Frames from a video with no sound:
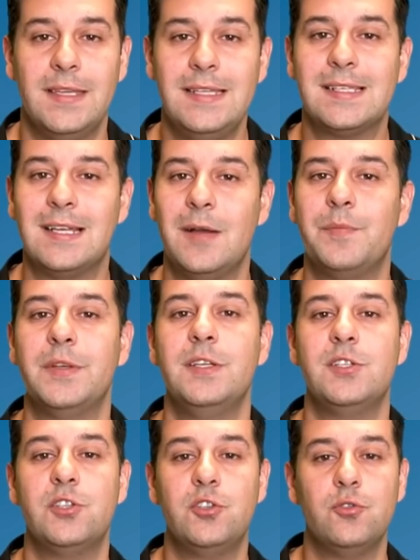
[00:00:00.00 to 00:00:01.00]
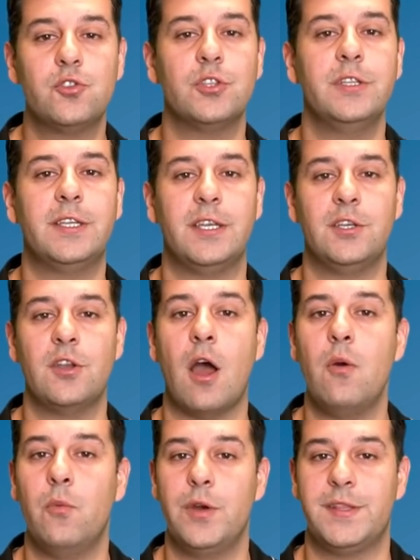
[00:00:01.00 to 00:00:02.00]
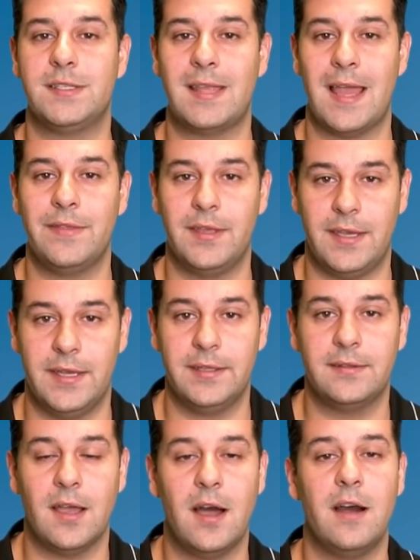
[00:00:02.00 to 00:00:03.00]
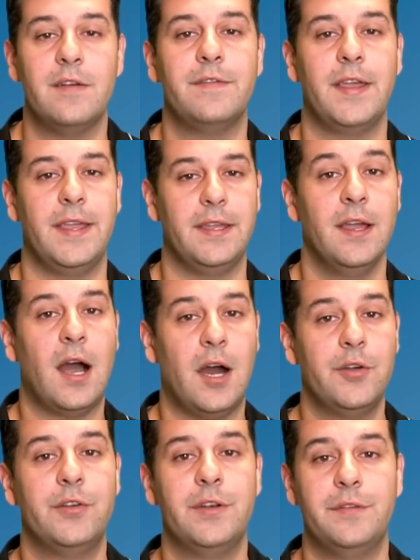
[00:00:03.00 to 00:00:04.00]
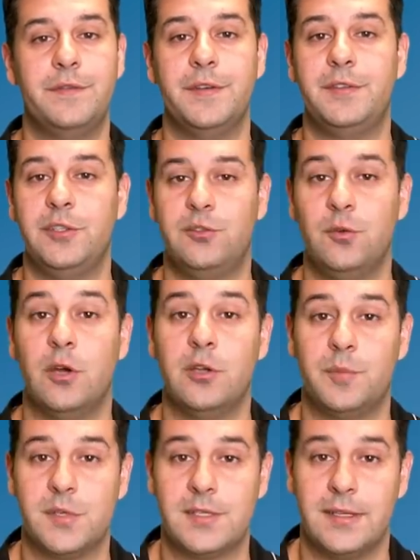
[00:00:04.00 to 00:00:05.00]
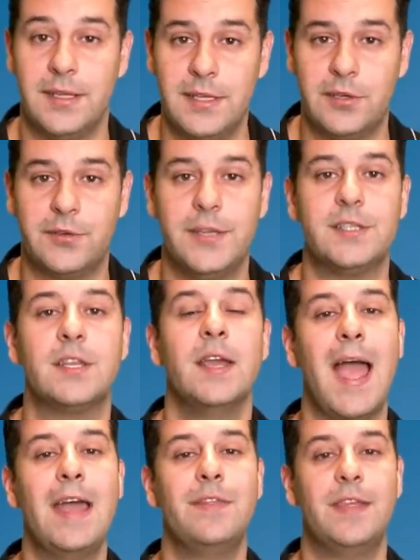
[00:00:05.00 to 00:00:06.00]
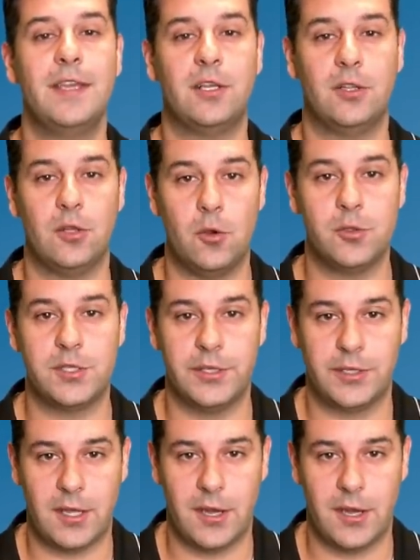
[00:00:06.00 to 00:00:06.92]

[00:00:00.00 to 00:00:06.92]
These companies usually cannot withstand the hit of a 150-200% increase and they close their